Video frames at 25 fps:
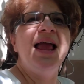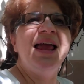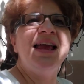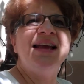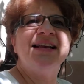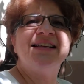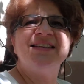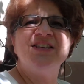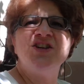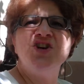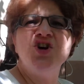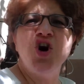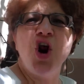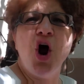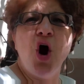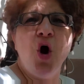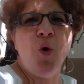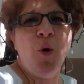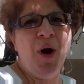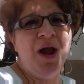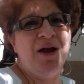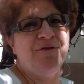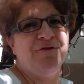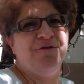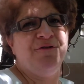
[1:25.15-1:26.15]
It's
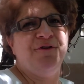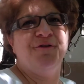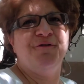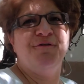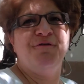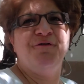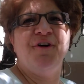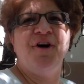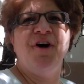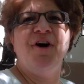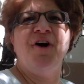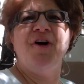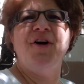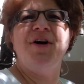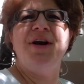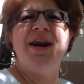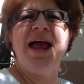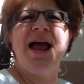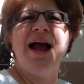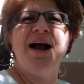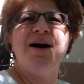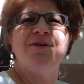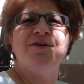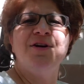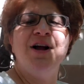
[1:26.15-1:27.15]
no effort for her
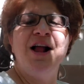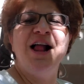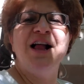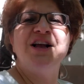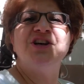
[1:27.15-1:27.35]
now.